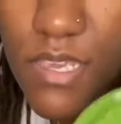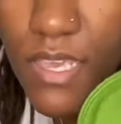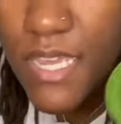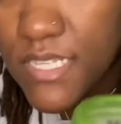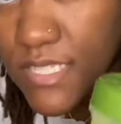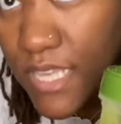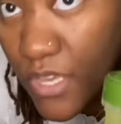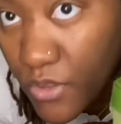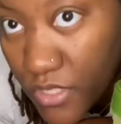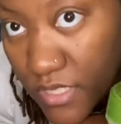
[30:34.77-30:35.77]
and it's the
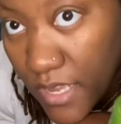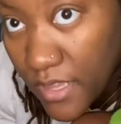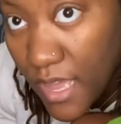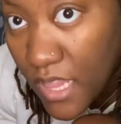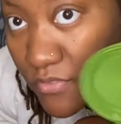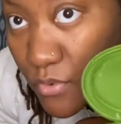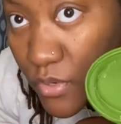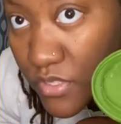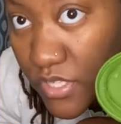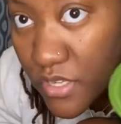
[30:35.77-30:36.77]
Eco Style Olive
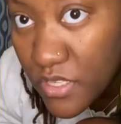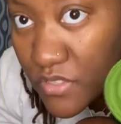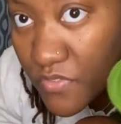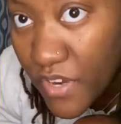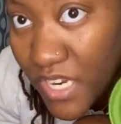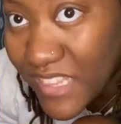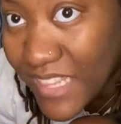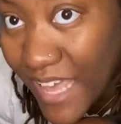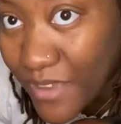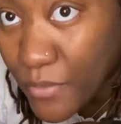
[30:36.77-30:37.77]
Oil Gel. It's a very
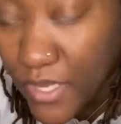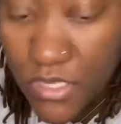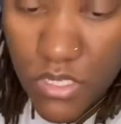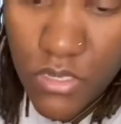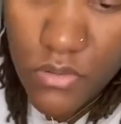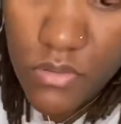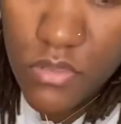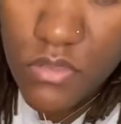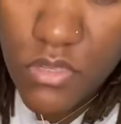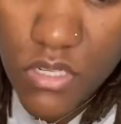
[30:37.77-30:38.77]
lightweight gel.
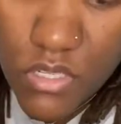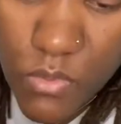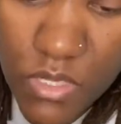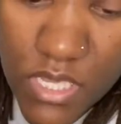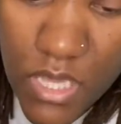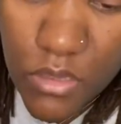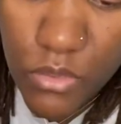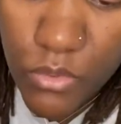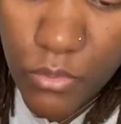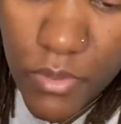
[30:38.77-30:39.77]
So you just wanna take a
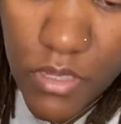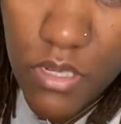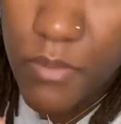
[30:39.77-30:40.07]
little bit and I'm